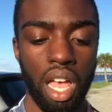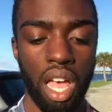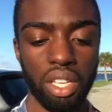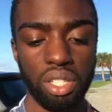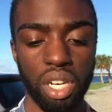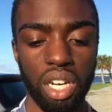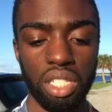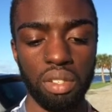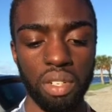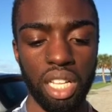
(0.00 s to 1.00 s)
I started
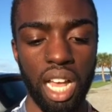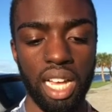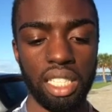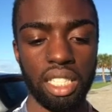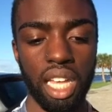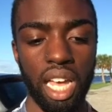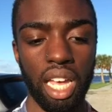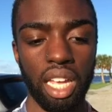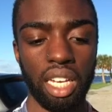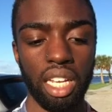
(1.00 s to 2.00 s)
to realize
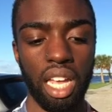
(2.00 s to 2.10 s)
that